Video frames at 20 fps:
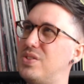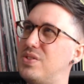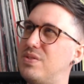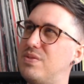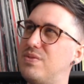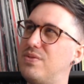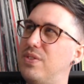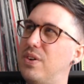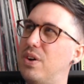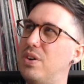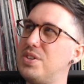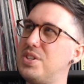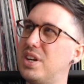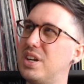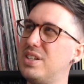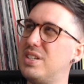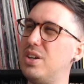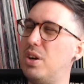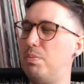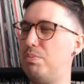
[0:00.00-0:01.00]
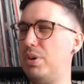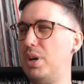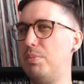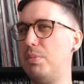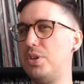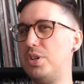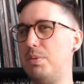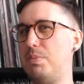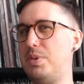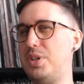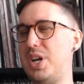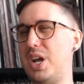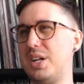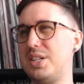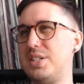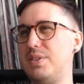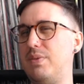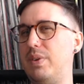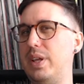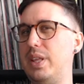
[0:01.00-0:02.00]
as far as I can tell, pretty much
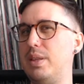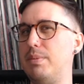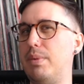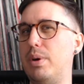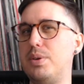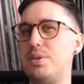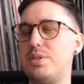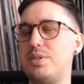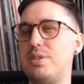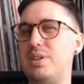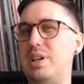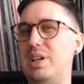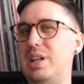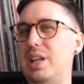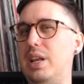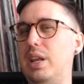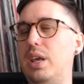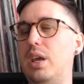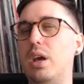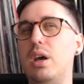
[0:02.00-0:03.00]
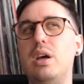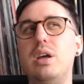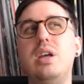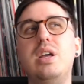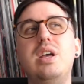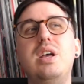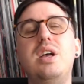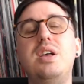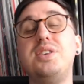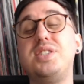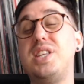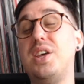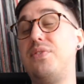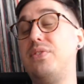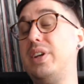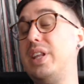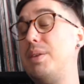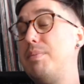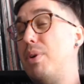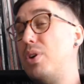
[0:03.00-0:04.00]
objectively the most linear. It's
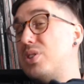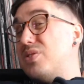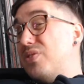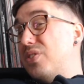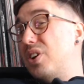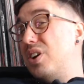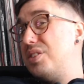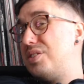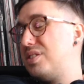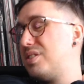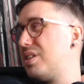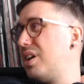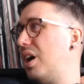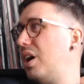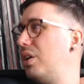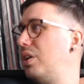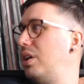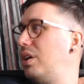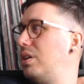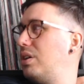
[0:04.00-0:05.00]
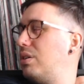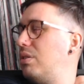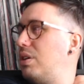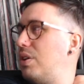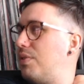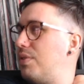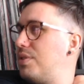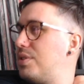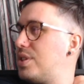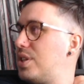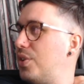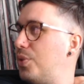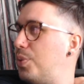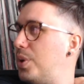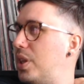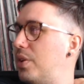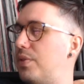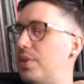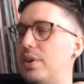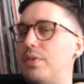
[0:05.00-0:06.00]
definitely the most versatile. You can do different stuff with
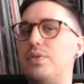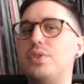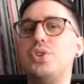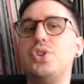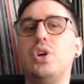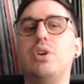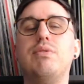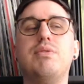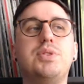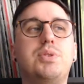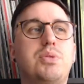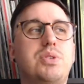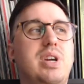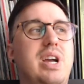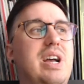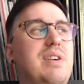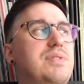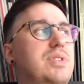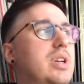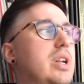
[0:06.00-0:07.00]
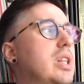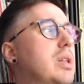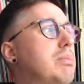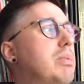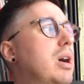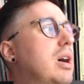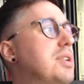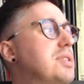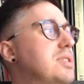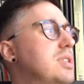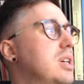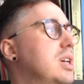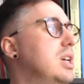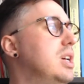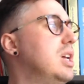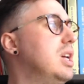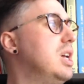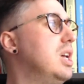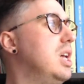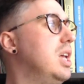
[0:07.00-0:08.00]
it for different genres, which I have done in the past.
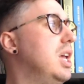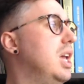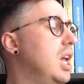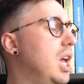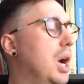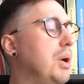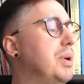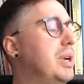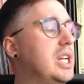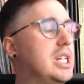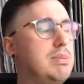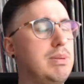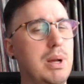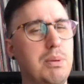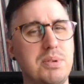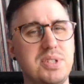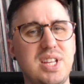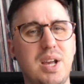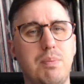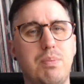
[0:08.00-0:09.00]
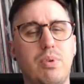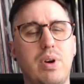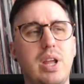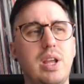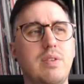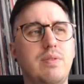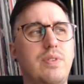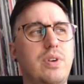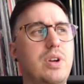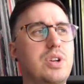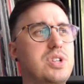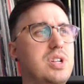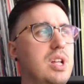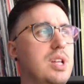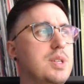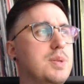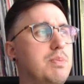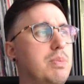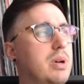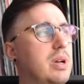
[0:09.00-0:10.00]
I won't explain what sample rate conversion
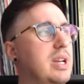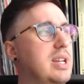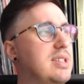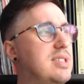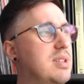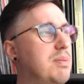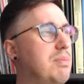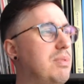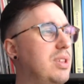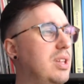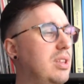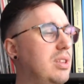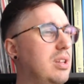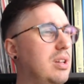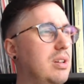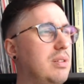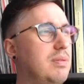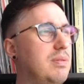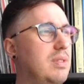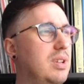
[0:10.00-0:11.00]
is, but it's something that